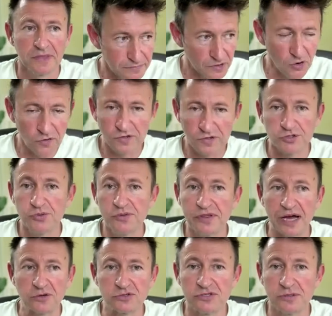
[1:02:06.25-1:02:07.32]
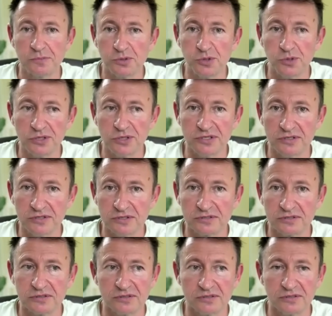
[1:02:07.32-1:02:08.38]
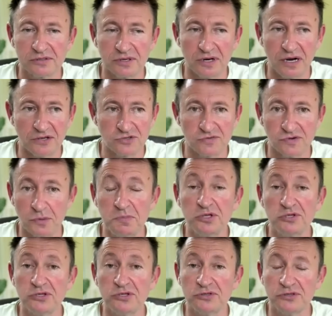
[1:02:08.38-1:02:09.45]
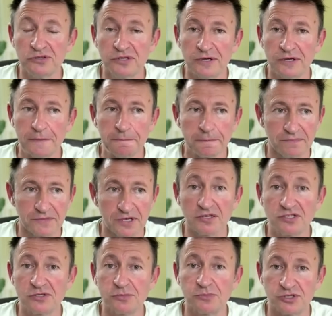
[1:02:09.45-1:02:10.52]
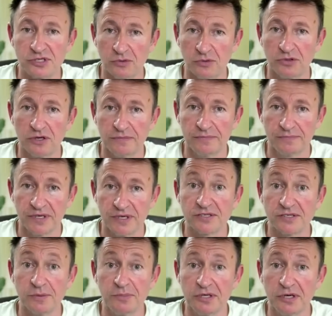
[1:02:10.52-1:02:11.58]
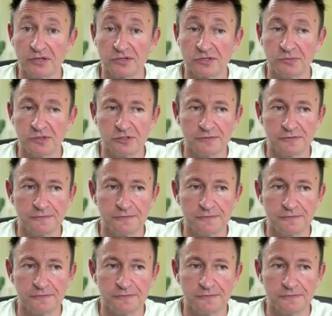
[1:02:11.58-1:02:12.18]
over 2,000 employees, that has over 1 million customers out there, SMB customers.